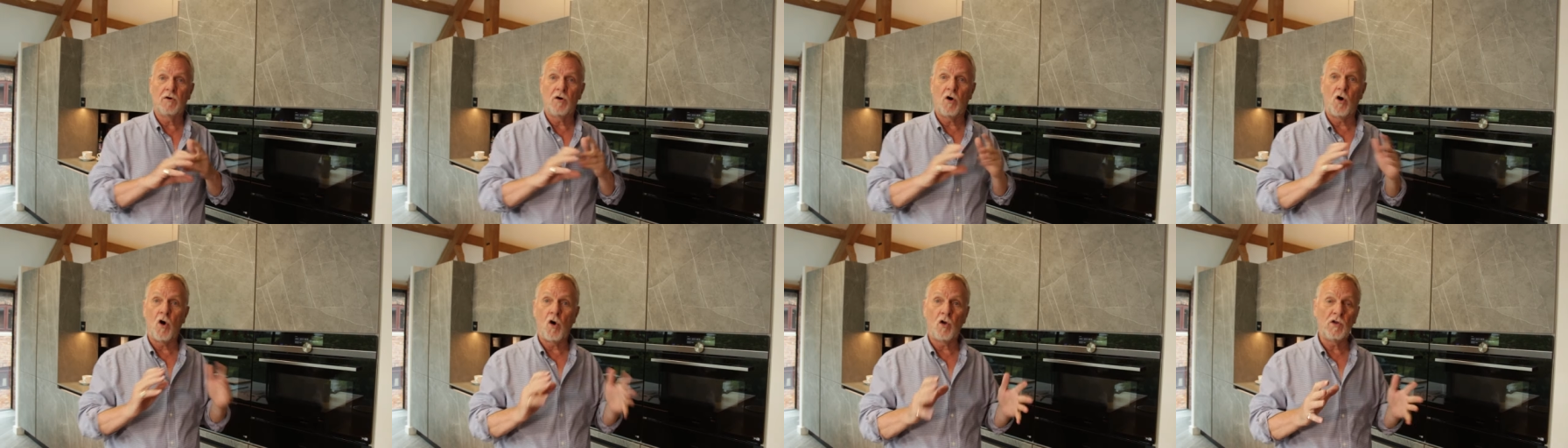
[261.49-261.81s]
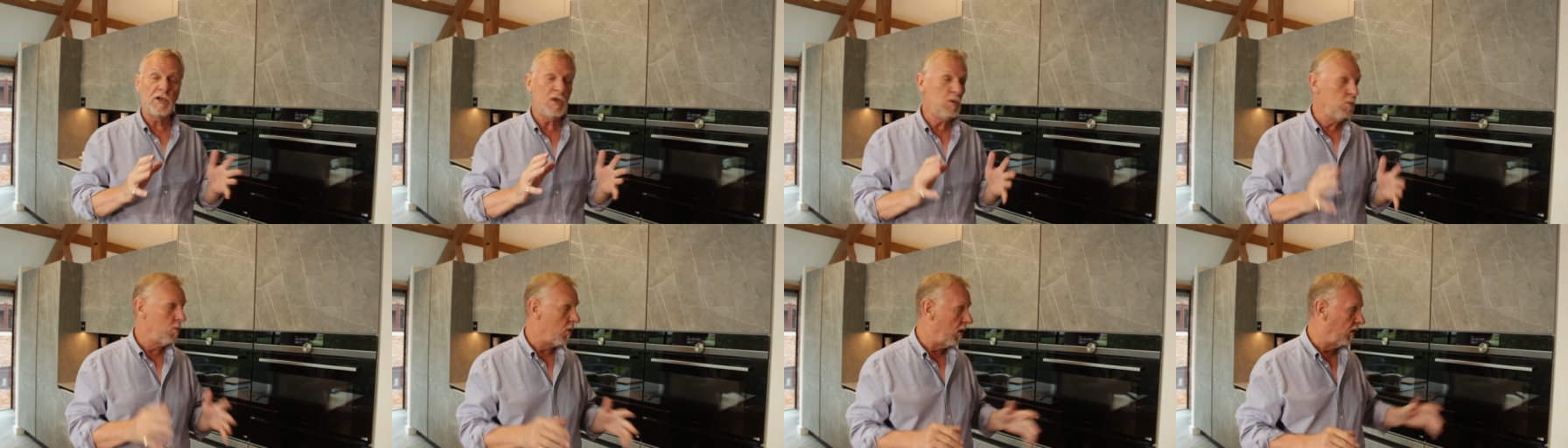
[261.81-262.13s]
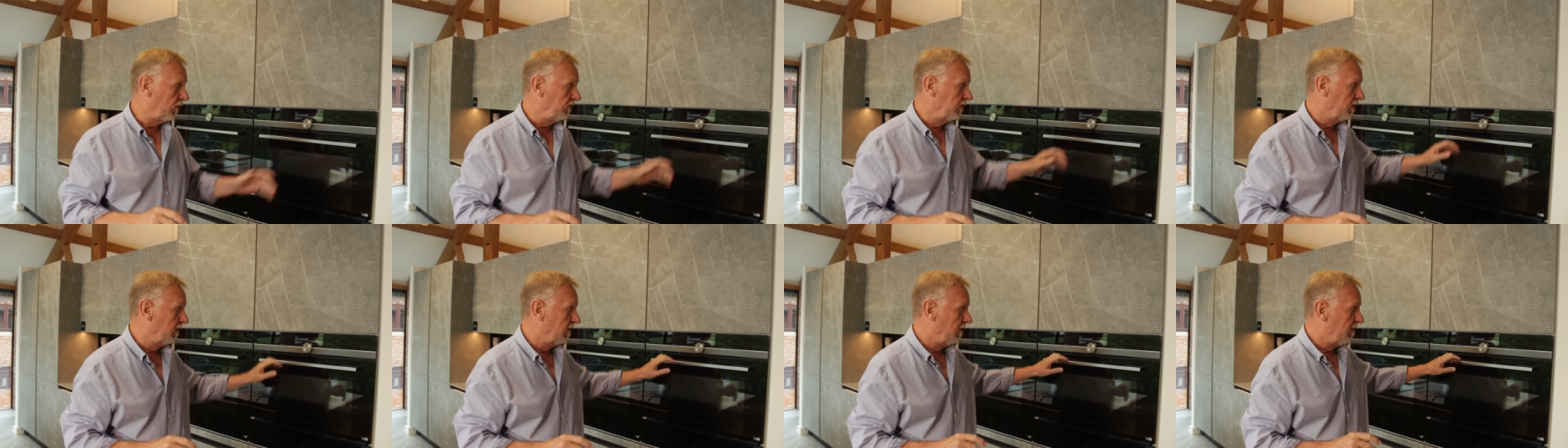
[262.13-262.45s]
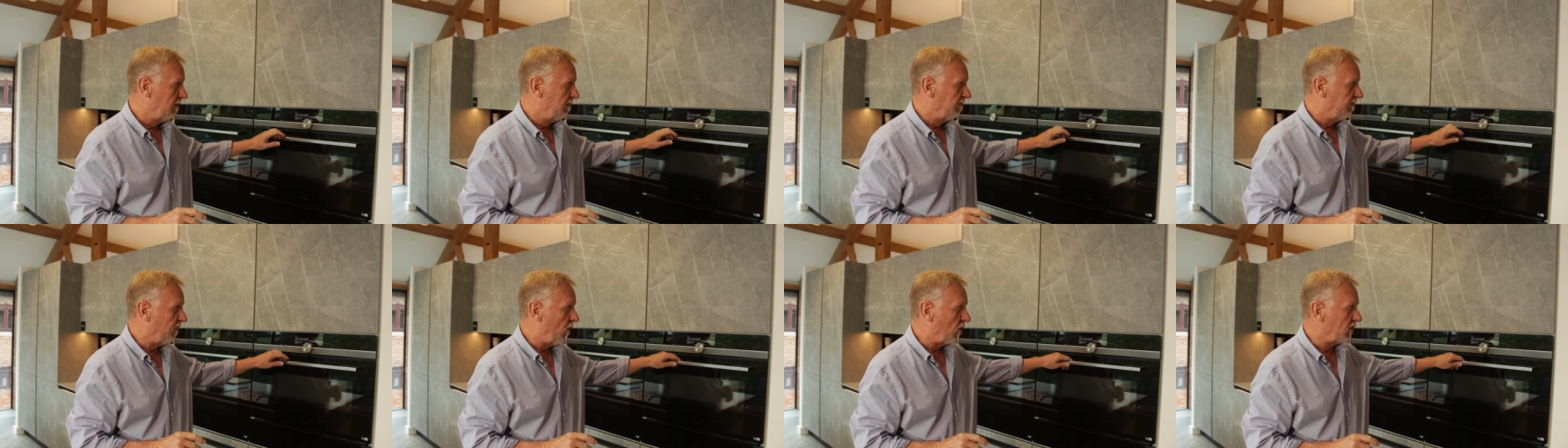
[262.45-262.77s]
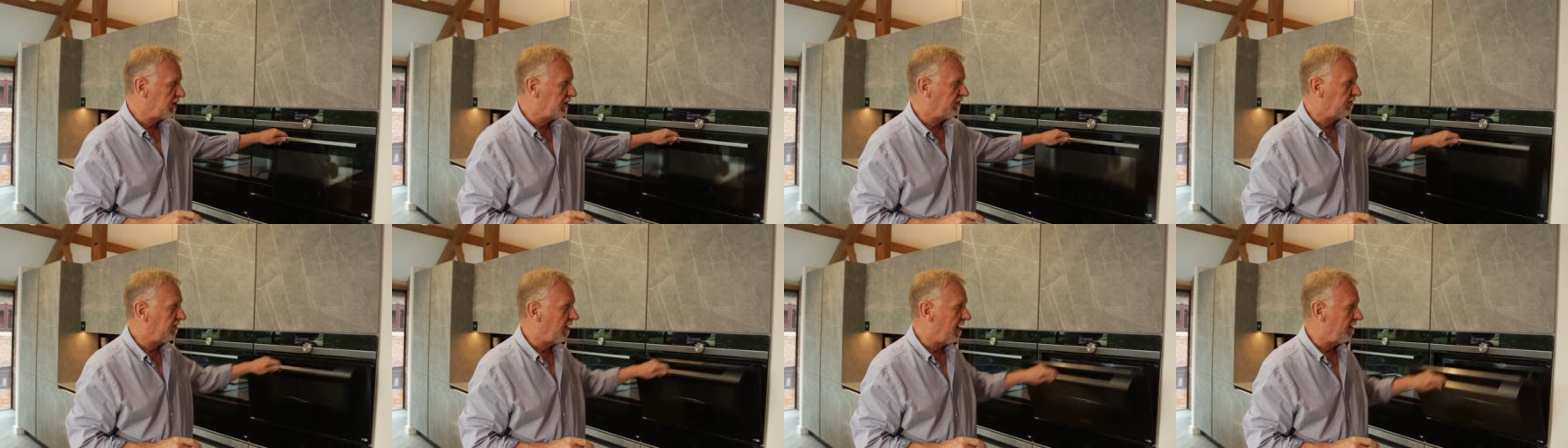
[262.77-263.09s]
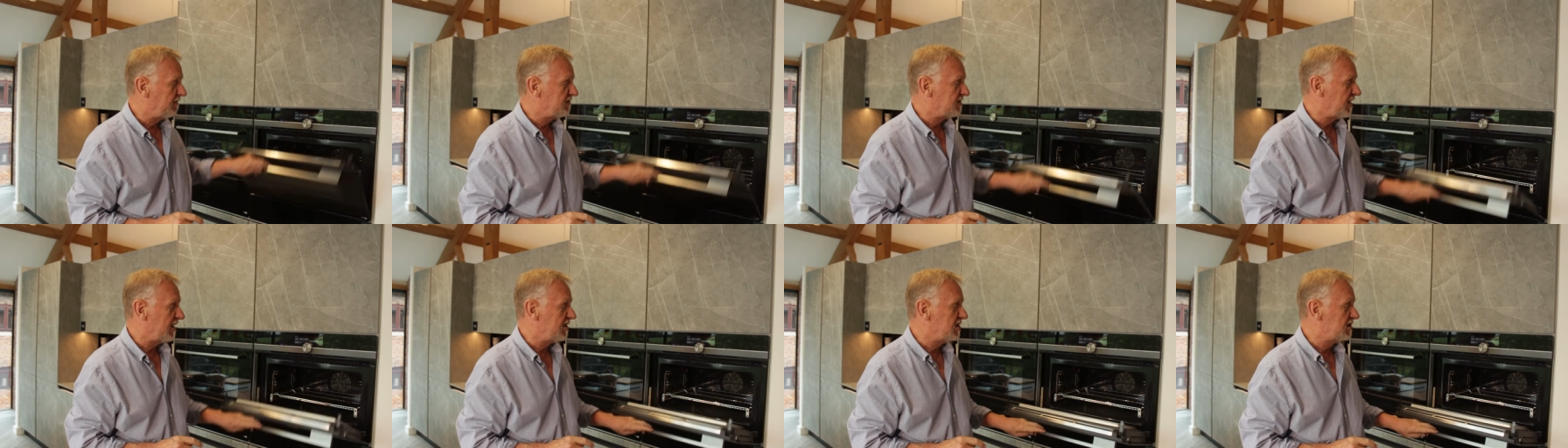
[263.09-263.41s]
all in one
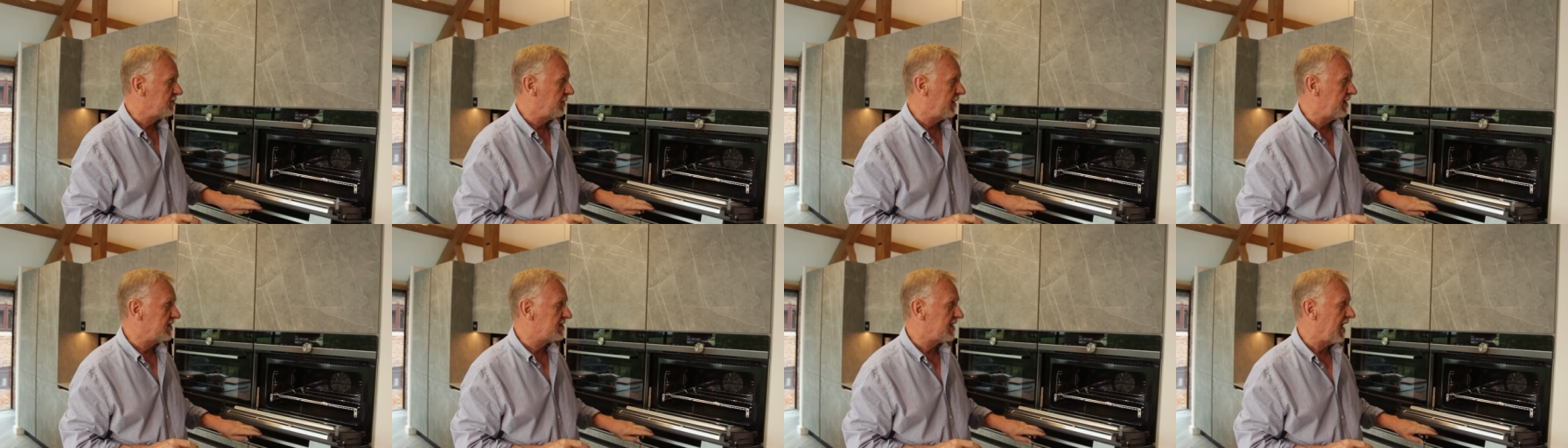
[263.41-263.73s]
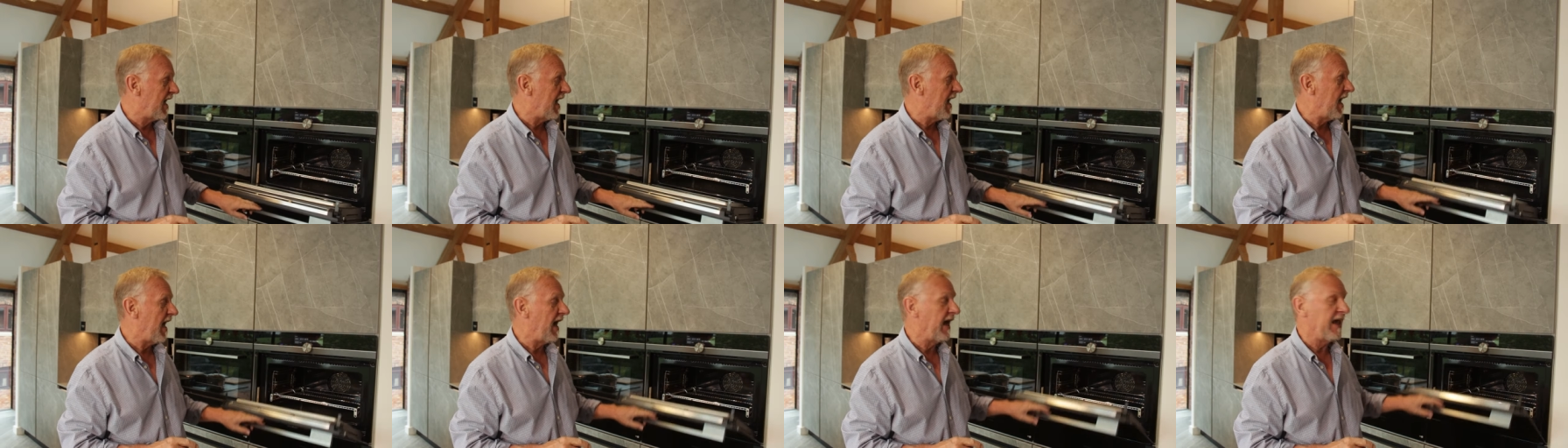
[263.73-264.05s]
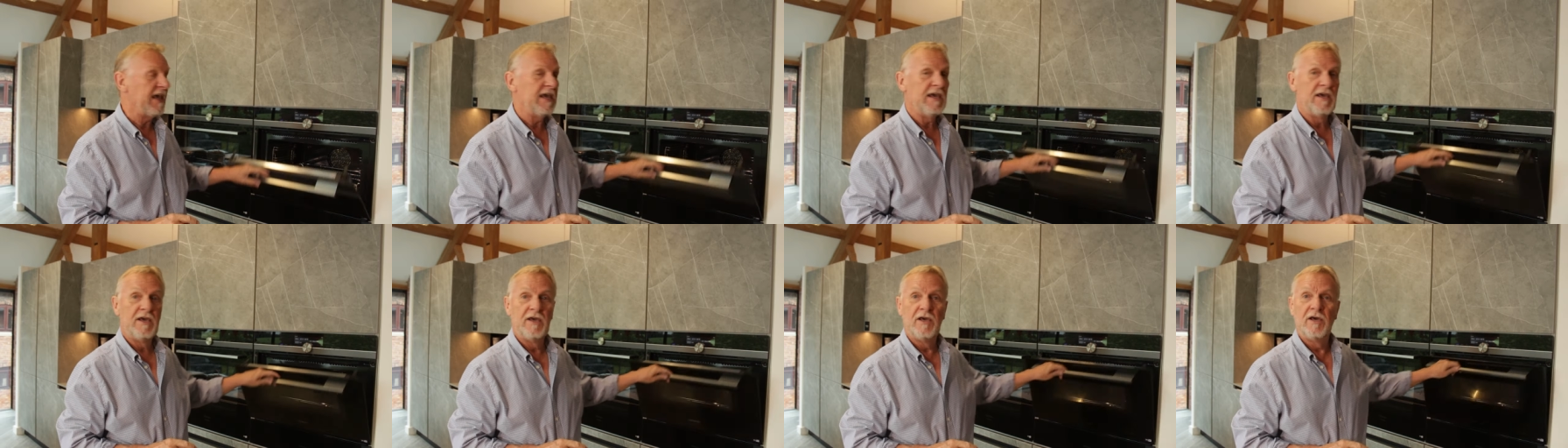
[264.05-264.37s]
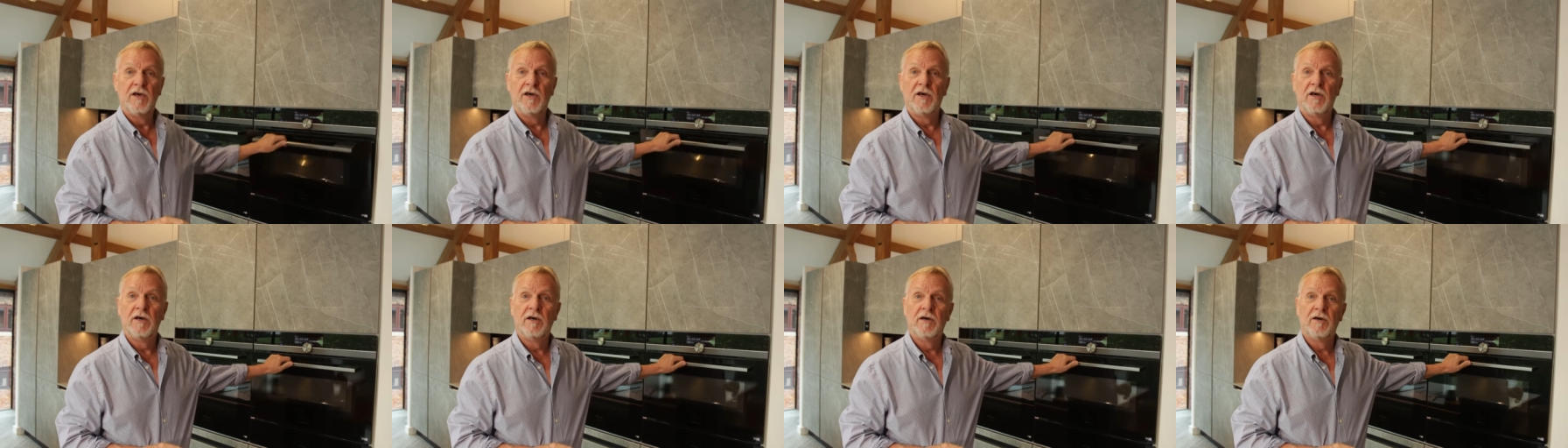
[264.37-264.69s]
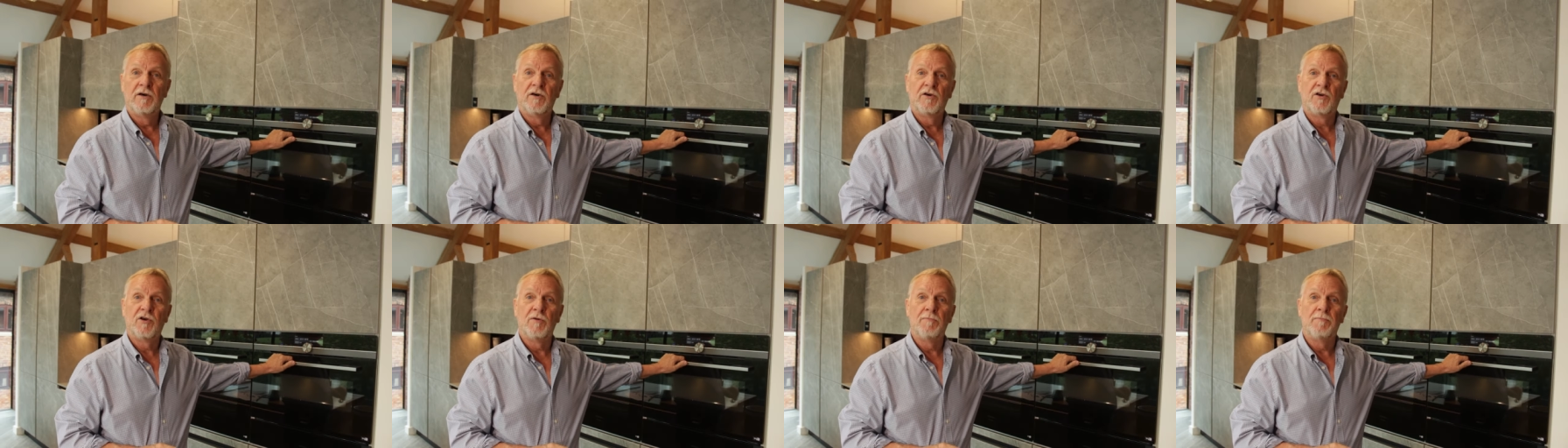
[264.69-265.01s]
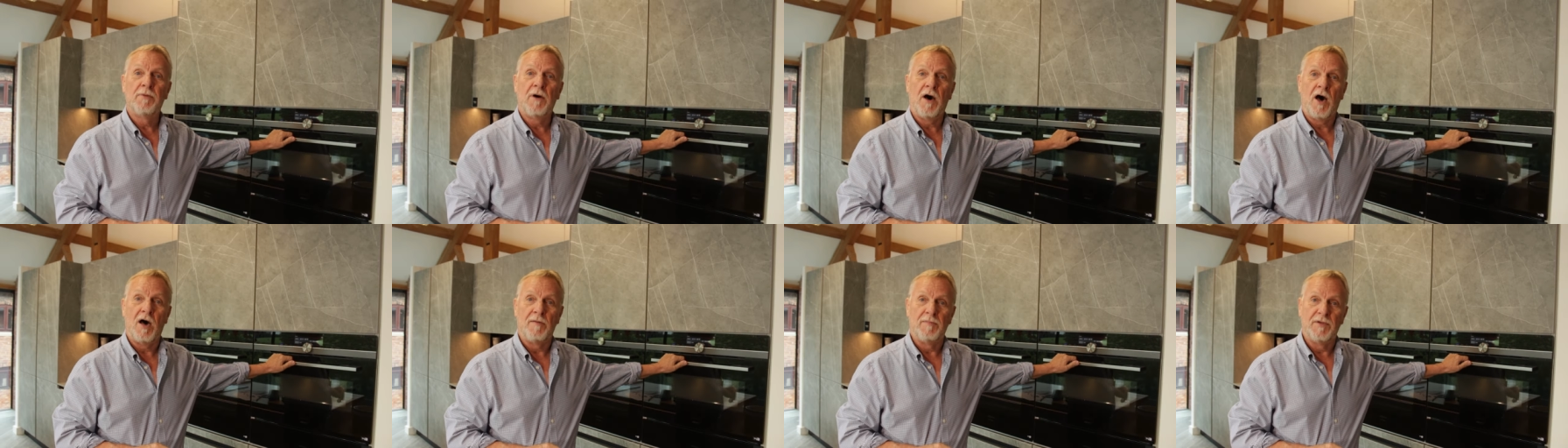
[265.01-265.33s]
45 centimetre high
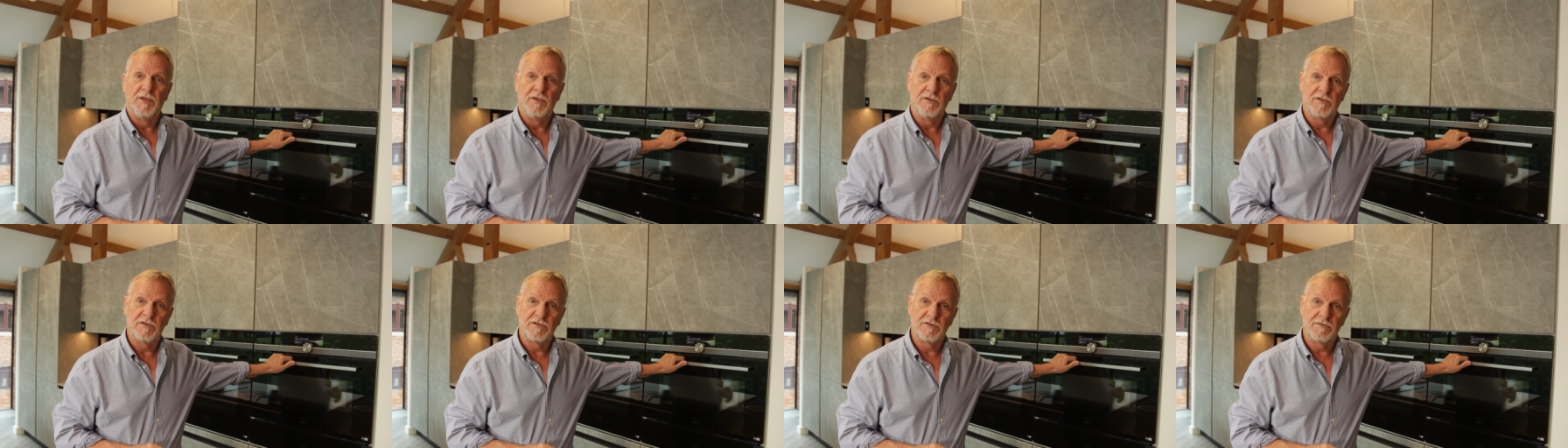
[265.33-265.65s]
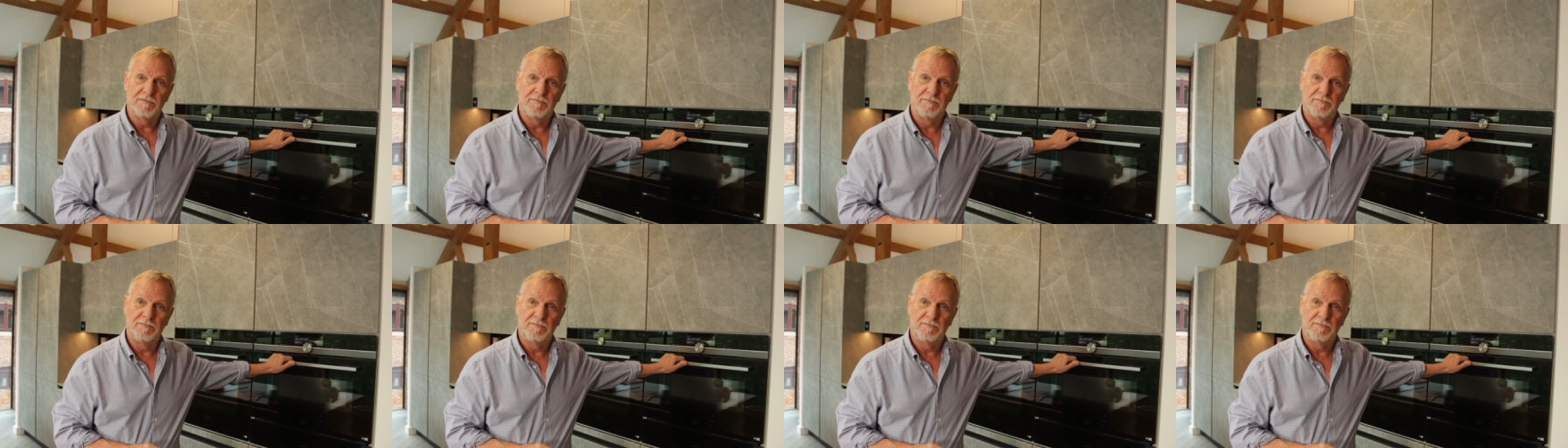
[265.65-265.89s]
compartment.